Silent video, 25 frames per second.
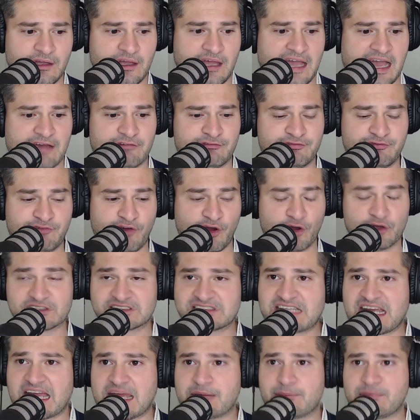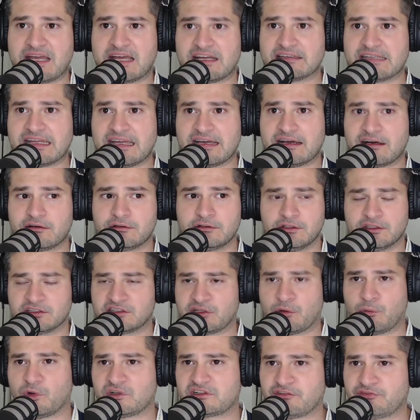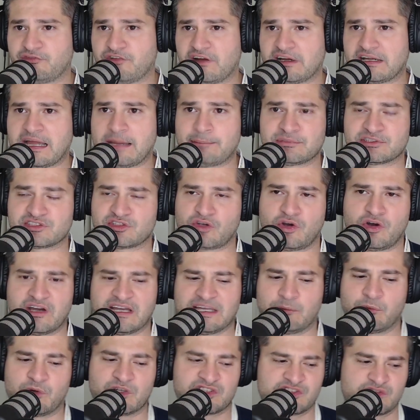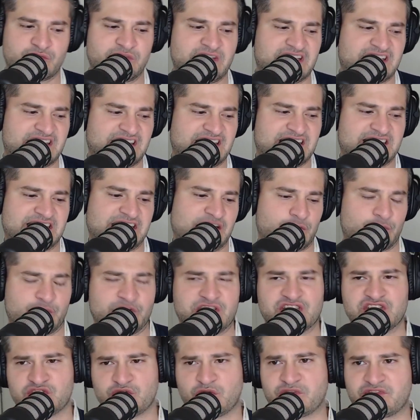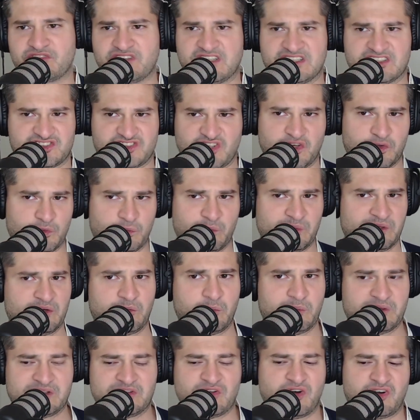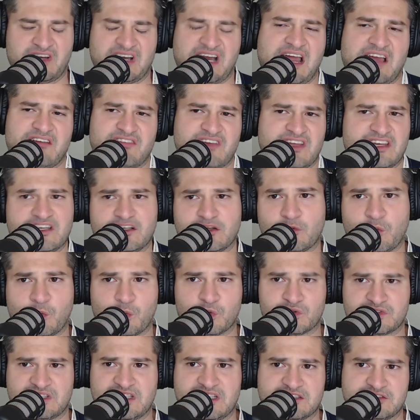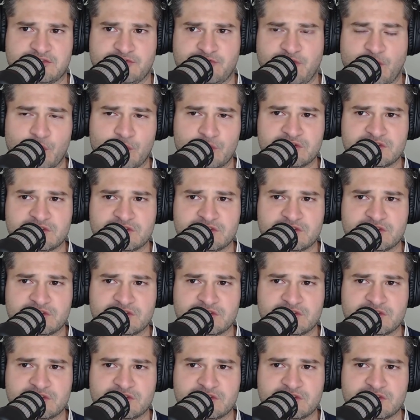And phones came out now, then what the fuck happens? Oh, it wasn't written in the original thing, so we're not going to have any laws against phones.